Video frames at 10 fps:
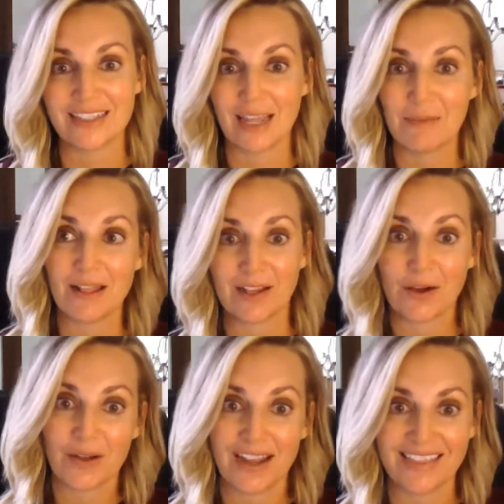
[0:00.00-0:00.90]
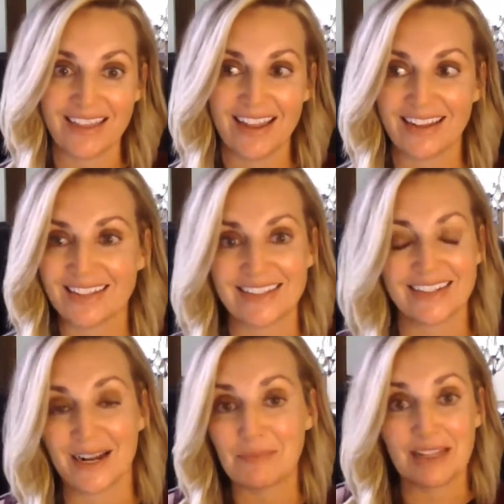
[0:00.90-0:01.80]
And they'd be like, okay, thanks.
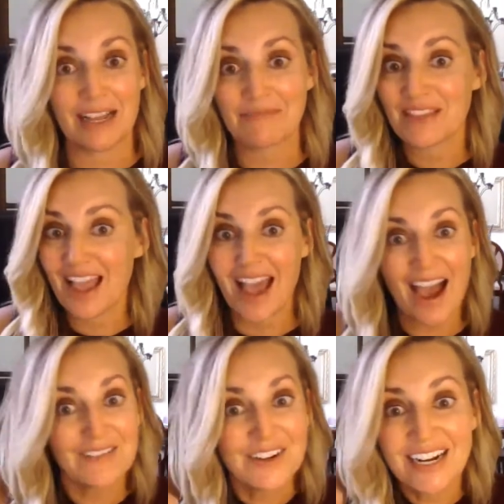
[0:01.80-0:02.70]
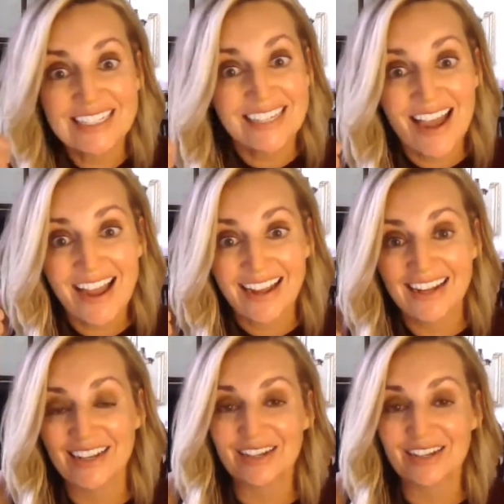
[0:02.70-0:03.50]
And I'd be like, have a great day.